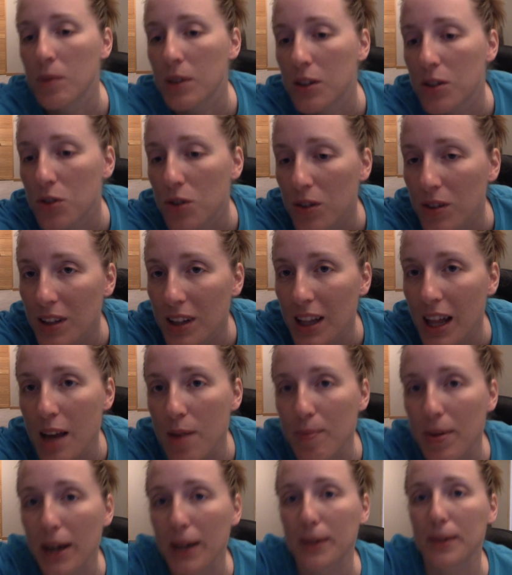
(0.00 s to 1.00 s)
I'll turn the
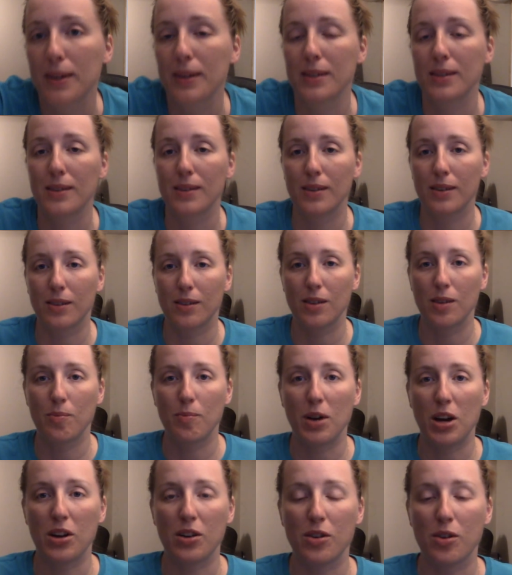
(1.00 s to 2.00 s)
light back on, or the
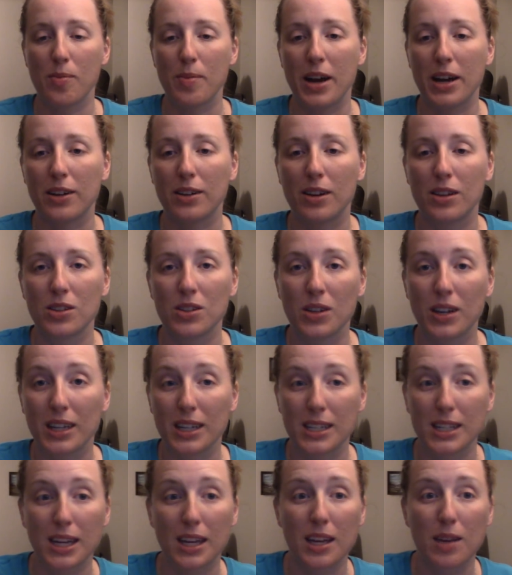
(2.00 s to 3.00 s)
monitor back on, so I
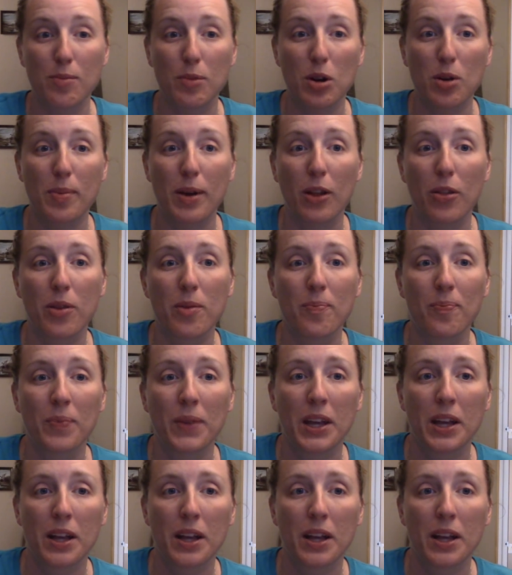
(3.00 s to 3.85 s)
can tell you more about them.